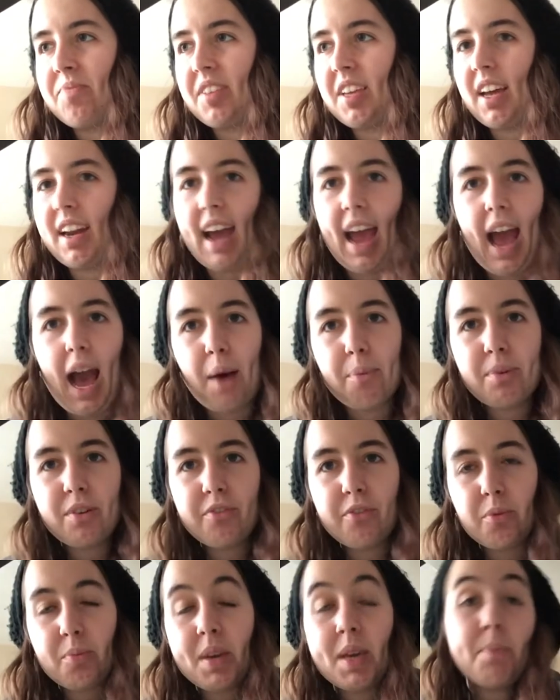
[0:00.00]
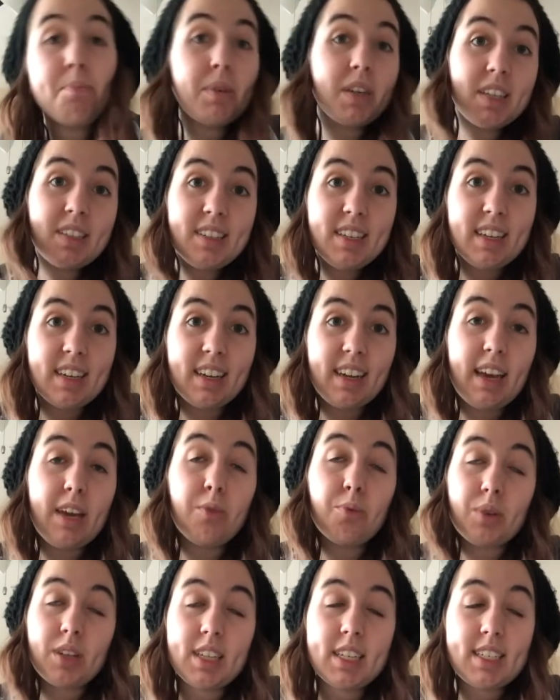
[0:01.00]
gonna happen for me, but it did.
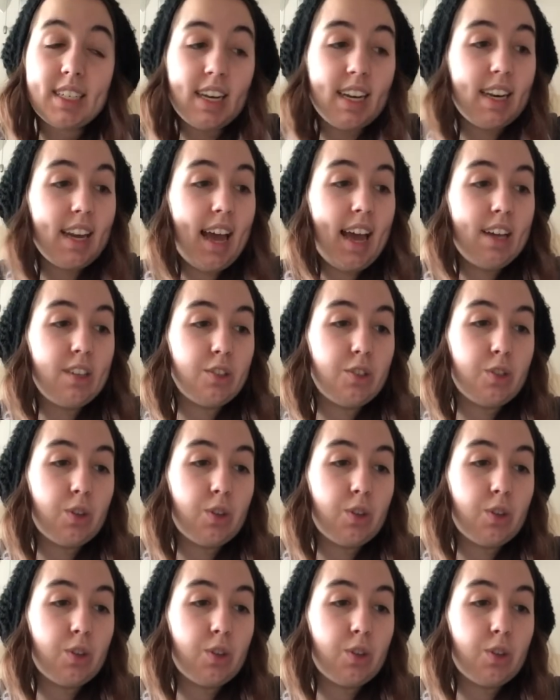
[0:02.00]
It really did. And